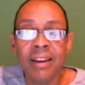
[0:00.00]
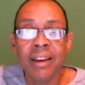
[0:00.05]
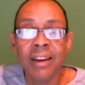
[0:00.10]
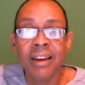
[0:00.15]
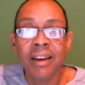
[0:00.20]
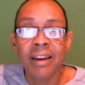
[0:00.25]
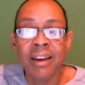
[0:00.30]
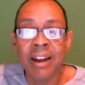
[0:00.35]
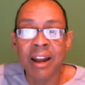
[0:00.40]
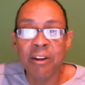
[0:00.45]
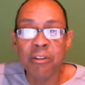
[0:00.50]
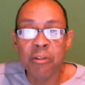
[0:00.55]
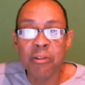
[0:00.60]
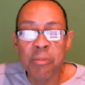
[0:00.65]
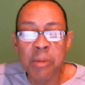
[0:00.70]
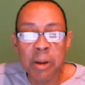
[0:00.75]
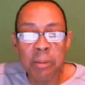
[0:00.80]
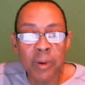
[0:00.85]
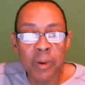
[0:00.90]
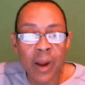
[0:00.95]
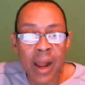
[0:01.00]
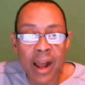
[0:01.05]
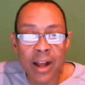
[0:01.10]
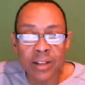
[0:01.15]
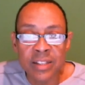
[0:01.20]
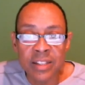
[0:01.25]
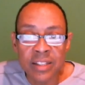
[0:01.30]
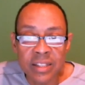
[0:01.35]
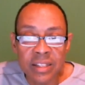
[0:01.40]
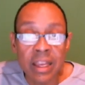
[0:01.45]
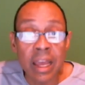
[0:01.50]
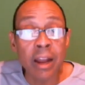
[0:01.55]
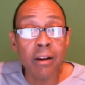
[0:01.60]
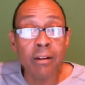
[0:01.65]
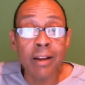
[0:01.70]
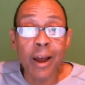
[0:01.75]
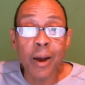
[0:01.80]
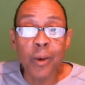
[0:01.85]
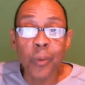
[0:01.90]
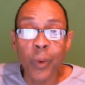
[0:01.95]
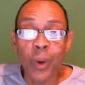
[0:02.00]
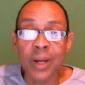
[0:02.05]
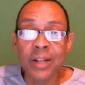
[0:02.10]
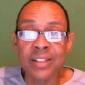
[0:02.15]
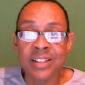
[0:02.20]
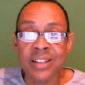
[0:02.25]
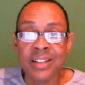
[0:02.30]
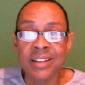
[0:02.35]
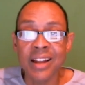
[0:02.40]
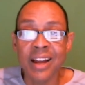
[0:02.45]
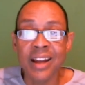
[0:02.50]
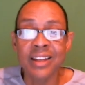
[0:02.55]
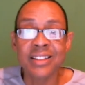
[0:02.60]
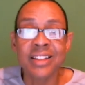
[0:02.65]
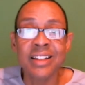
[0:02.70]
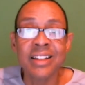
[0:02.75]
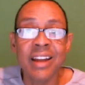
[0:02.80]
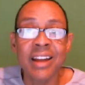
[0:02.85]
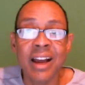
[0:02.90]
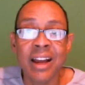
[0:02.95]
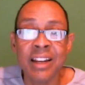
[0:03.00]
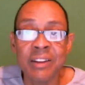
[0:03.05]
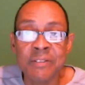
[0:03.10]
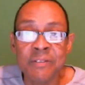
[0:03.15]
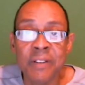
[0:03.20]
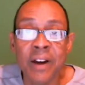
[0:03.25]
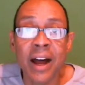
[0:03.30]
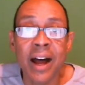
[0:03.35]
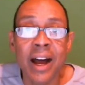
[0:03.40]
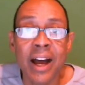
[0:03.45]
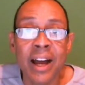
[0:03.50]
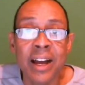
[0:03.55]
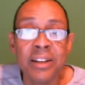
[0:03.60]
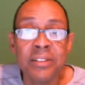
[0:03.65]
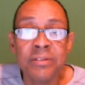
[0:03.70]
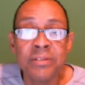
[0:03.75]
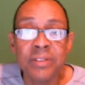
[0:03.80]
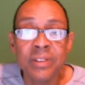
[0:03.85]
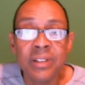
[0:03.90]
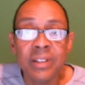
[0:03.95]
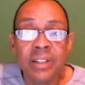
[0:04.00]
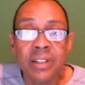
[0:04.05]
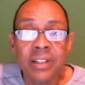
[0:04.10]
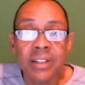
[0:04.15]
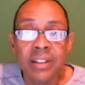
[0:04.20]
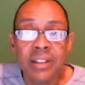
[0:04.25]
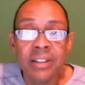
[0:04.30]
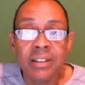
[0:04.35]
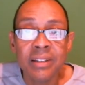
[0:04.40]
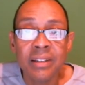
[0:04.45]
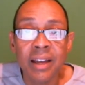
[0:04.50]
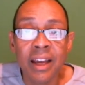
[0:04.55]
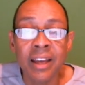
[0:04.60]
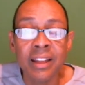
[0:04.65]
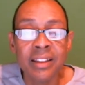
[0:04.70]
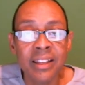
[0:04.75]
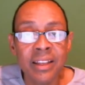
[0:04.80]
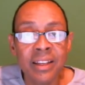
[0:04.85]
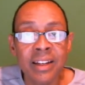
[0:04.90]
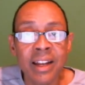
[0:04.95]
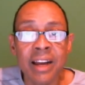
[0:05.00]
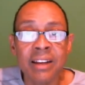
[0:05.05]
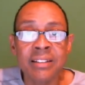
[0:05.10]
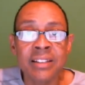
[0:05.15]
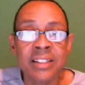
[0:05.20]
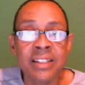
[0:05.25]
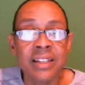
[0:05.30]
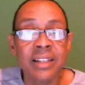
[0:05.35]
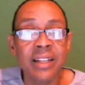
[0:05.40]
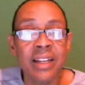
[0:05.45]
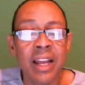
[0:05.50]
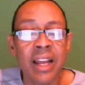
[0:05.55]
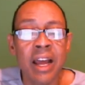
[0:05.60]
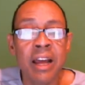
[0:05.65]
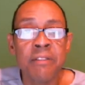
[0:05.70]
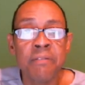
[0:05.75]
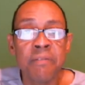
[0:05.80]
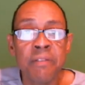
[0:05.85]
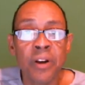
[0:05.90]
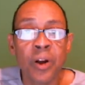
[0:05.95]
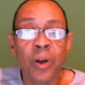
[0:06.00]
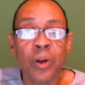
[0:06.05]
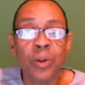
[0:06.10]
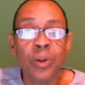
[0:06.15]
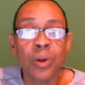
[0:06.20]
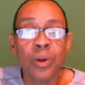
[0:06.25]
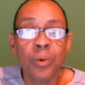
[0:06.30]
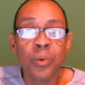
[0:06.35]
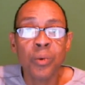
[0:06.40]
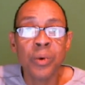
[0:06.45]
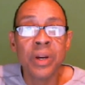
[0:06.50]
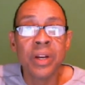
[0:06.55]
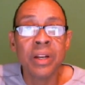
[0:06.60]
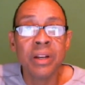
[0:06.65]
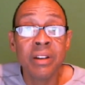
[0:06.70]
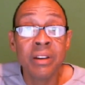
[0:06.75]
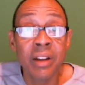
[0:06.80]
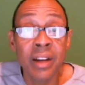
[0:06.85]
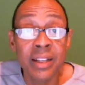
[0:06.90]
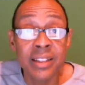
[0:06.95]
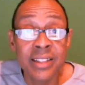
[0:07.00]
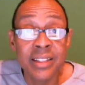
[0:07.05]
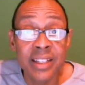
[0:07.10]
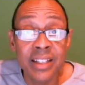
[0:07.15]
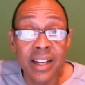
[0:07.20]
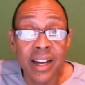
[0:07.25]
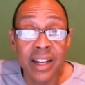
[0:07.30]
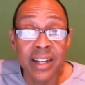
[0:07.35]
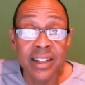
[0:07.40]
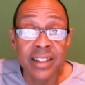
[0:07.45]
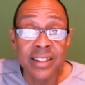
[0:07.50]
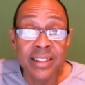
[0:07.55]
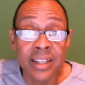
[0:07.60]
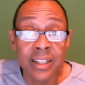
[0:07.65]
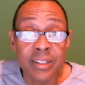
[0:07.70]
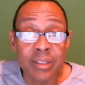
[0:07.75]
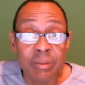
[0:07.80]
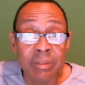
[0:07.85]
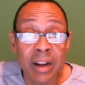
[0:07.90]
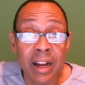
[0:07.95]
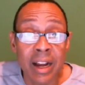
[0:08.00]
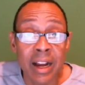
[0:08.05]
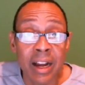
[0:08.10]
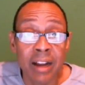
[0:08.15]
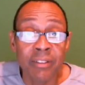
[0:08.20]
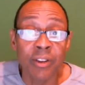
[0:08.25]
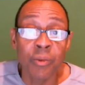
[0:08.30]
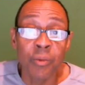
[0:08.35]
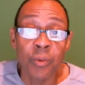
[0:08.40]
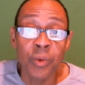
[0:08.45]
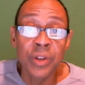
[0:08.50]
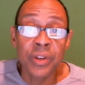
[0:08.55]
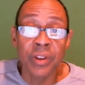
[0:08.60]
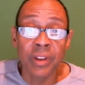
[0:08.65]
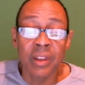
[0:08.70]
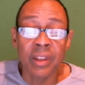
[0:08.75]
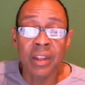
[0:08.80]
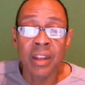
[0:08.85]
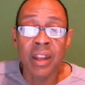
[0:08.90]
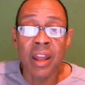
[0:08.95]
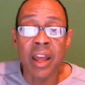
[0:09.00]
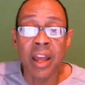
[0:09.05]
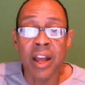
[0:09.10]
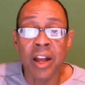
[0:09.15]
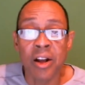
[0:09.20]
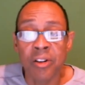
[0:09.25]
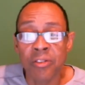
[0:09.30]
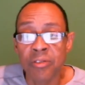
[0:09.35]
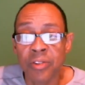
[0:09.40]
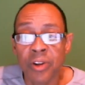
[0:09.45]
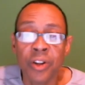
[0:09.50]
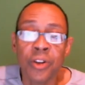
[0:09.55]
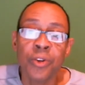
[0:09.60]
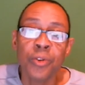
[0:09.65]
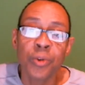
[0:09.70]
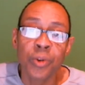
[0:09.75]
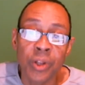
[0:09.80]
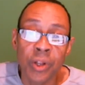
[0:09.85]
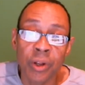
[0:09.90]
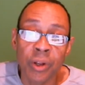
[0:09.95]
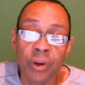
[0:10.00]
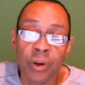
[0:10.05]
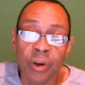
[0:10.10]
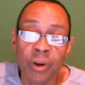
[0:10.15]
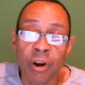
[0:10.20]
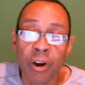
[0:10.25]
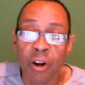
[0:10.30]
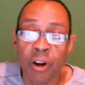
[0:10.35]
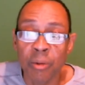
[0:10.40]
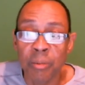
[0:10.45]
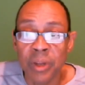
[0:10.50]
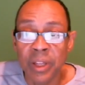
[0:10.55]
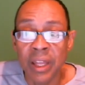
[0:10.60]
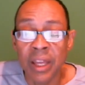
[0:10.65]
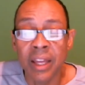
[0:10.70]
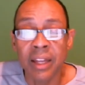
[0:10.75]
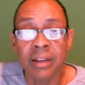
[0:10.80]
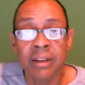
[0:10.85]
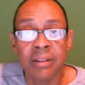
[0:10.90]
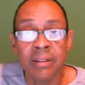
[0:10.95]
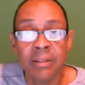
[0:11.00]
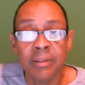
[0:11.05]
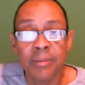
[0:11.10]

And I remember how scared I was in 1995, and then how silly I felt when 1996 arrived and we didn't have a nuclear Armageddon.